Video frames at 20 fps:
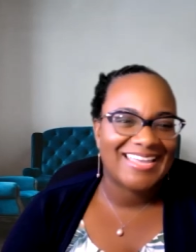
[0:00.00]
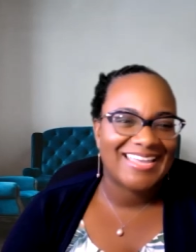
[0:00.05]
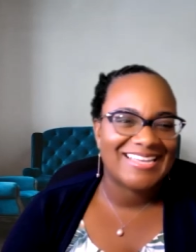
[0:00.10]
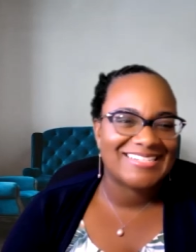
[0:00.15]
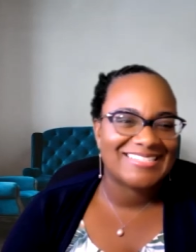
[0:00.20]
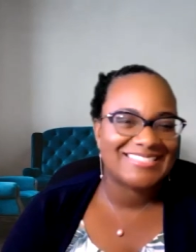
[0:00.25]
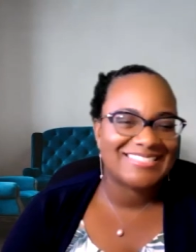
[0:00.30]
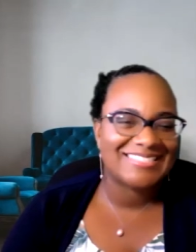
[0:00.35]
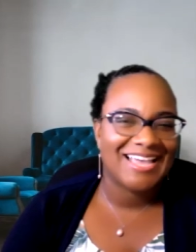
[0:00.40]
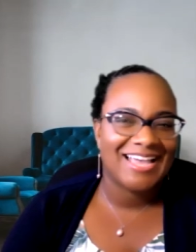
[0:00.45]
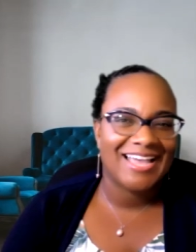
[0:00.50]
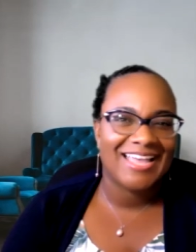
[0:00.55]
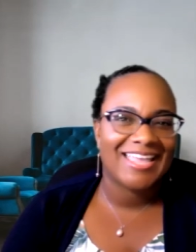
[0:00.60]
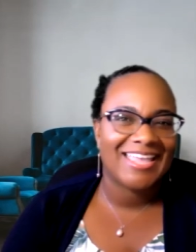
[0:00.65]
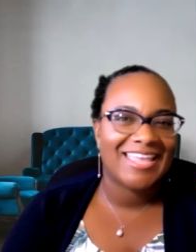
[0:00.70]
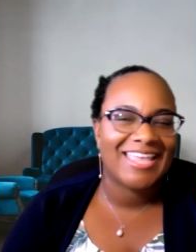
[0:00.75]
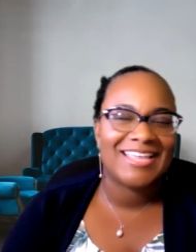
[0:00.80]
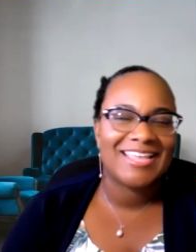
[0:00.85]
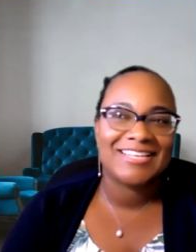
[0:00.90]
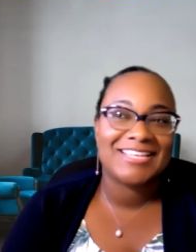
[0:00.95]

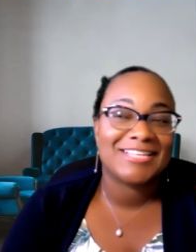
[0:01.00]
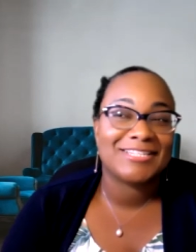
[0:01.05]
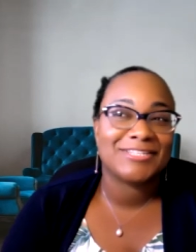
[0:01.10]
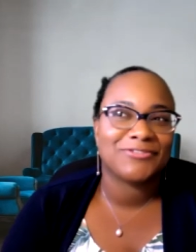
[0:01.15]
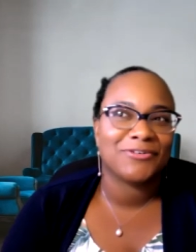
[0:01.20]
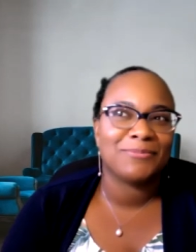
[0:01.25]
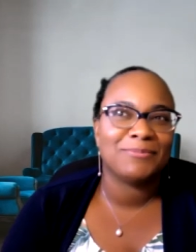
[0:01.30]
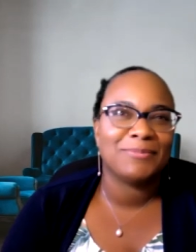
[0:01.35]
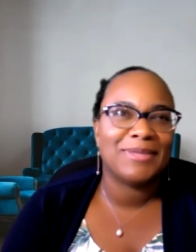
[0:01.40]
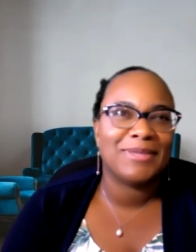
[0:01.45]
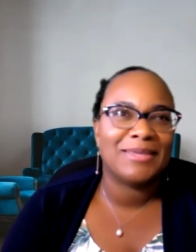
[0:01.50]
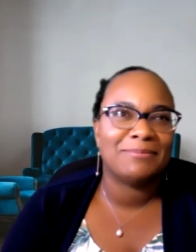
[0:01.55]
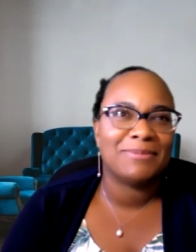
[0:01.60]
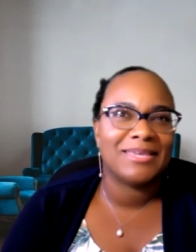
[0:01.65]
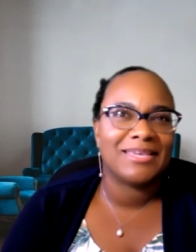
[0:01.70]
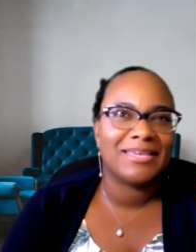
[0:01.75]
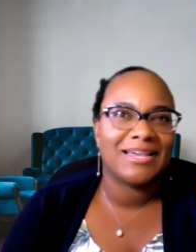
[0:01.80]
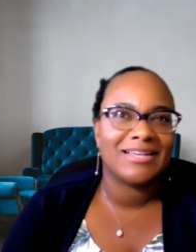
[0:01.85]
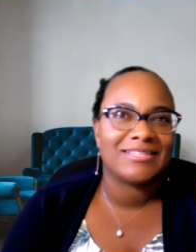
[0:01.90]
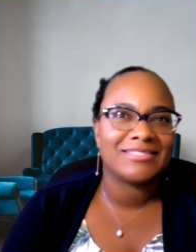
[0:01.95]
it's for me,
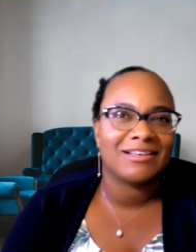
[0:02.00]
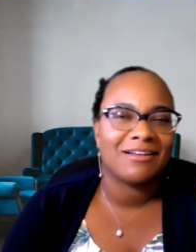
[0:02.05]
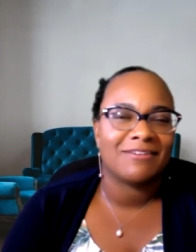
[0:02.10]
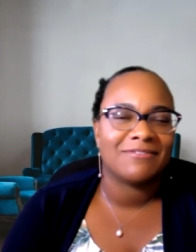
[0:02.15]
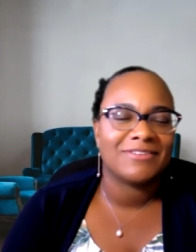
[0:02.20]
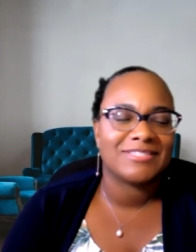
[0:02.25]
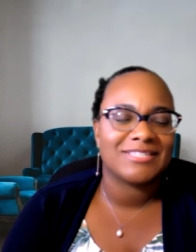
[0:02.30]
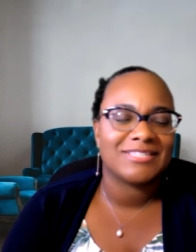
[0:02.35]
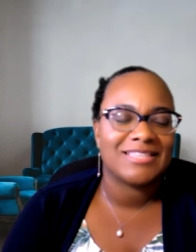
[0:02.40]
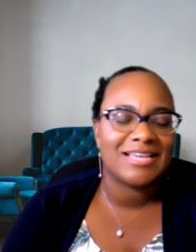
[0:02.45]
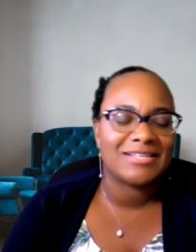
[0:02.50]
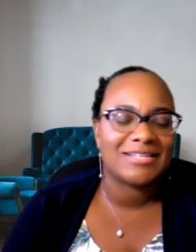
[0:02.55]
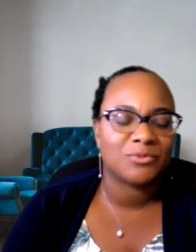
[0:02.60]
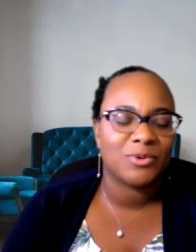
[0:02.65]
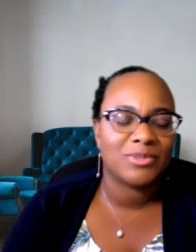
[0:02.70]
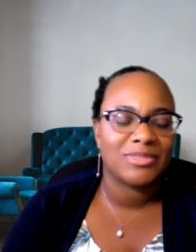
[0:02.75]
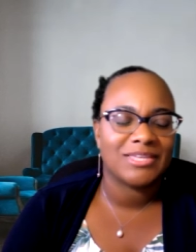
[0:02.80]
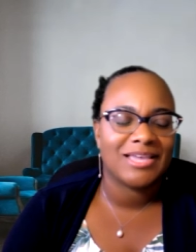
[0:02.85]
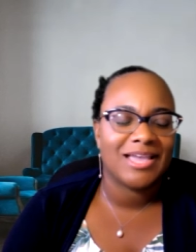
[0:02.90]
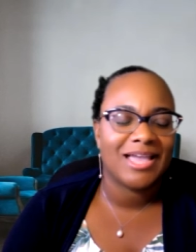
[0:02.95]
because obviously that's
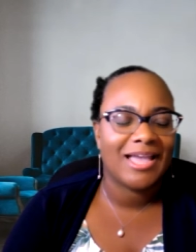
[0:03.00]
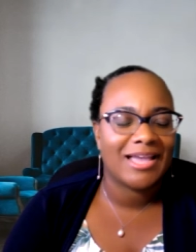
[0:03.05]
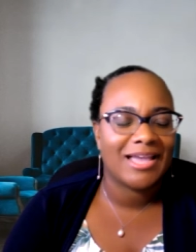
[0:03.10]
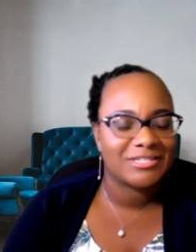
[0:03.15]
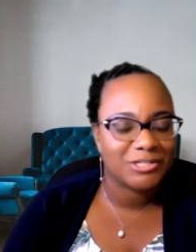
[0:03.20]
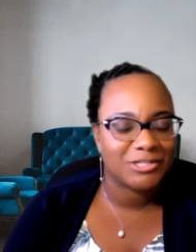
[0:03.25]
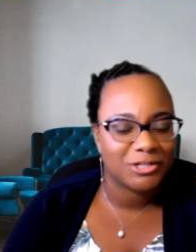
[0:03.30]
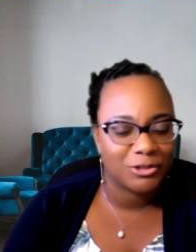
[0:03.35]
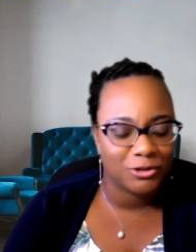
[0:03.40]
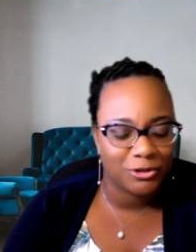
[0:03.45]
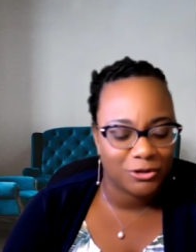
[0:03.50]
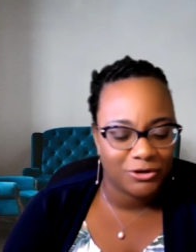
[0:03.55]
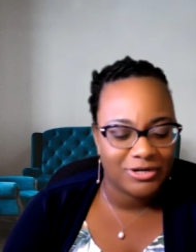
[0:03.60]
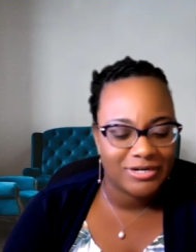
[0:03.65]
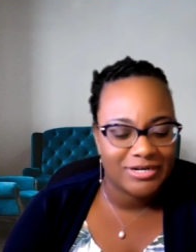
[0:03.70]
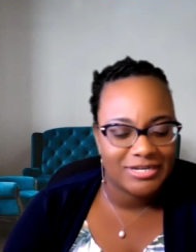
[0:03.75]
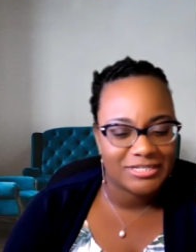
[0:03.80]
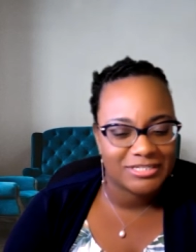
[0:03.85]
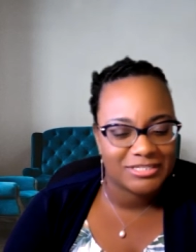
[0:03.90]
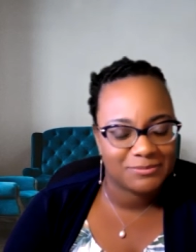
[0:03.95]
one thing I had to learn
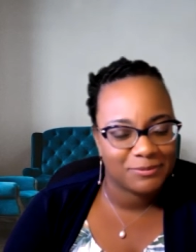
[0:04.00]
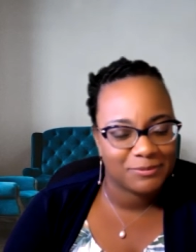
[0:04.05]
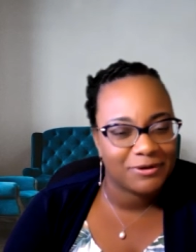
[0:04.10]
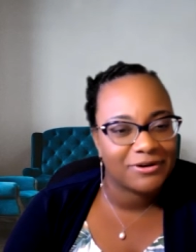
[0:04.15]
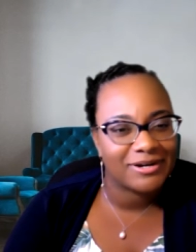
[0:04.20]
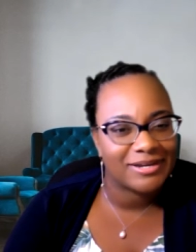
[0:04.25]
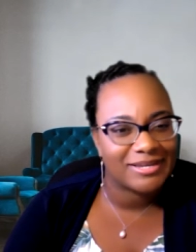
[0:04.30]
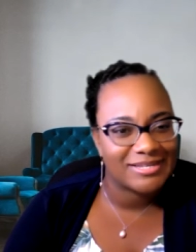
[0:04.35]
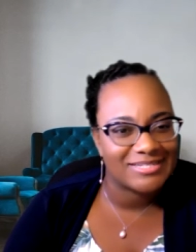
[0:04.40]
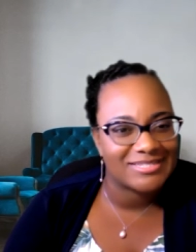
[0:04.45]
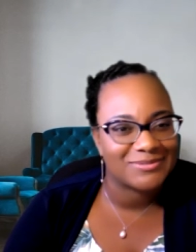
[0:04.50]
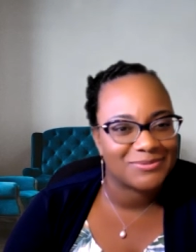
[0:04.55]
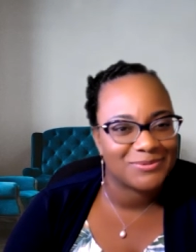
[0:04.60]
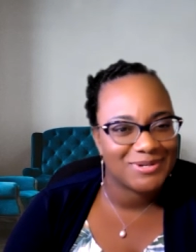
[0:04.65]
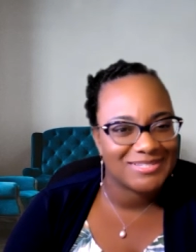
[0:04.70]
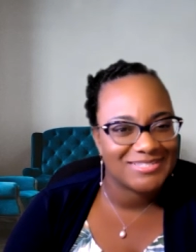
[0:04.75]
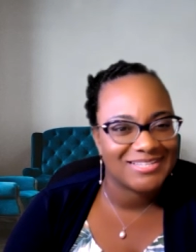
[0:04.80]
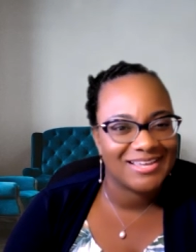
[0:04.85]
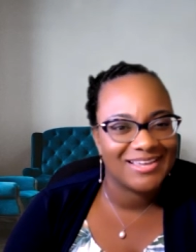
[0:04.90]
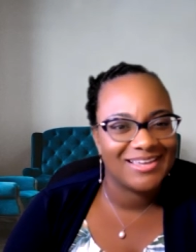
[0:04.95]
and experience
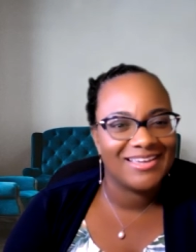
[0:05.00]
was,